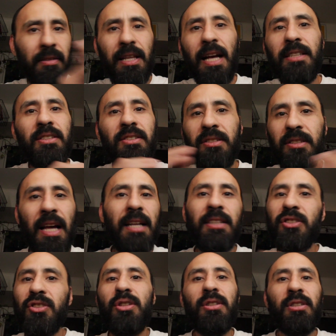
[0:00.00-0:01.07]
That's
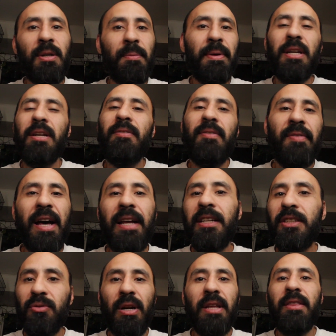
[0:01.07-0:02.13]
that's your competitive
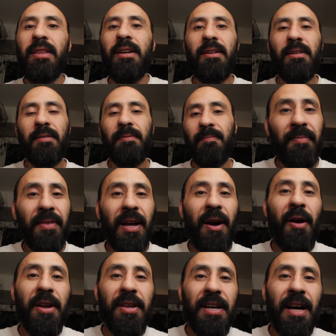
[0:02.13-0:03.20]
advantage right there.
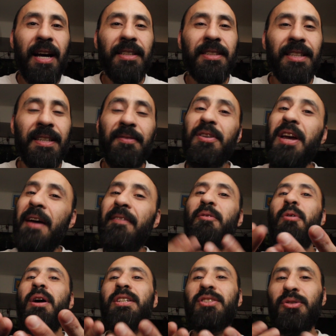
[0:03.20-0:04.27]
All right, guys, if you
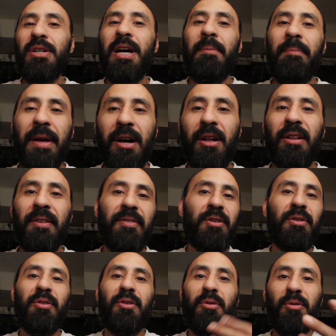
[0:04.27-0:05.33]
haven't watched You Got Mail, if you
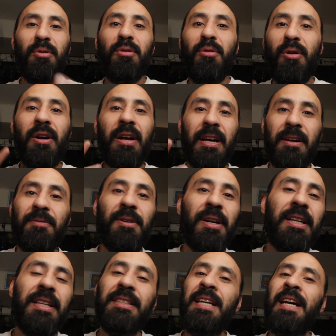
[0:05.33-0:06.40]
don't know who Nora
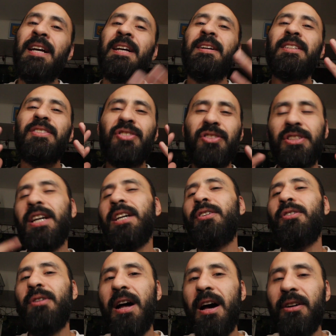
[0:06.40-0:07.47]
Ephron is, check
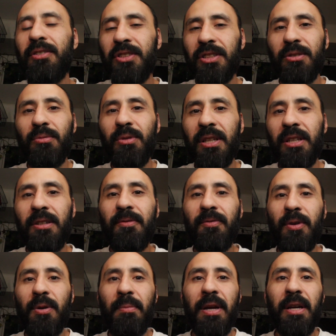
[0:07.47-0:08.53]
her out. She's a really good
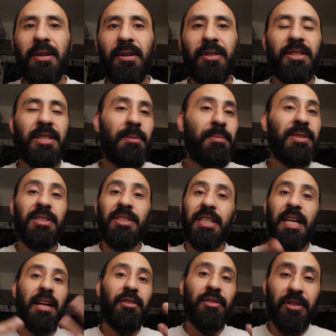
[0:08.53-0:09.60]
filmmaker. Sleepless in
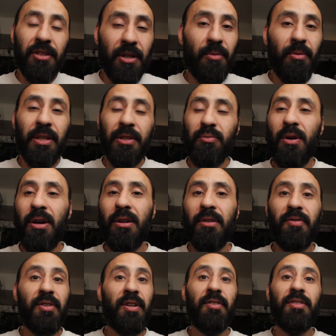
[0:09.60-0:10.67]
Seattle is a good one as well
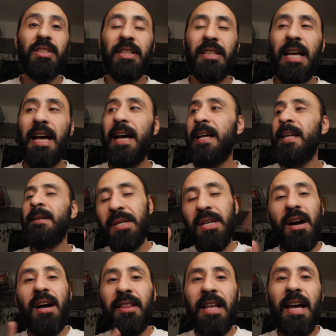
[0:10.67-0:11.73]
if you've never seen that.
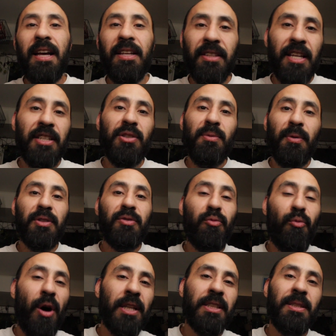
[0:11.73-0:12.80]
Beyond that, thanks so much for
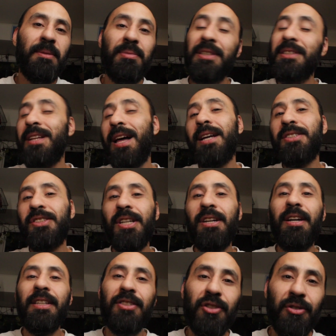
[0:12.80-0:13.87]
watching. Please like,
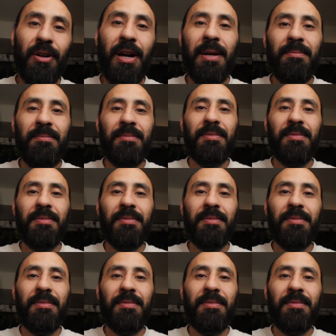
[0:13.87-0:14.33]
share, and subscribe.